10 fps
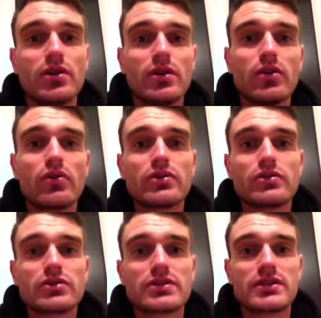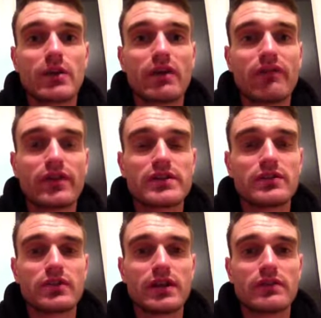Look at South Africa
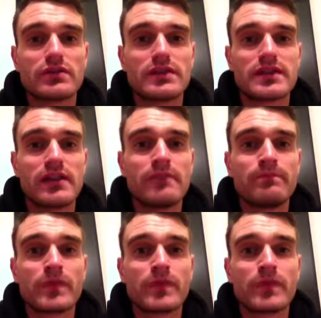2010.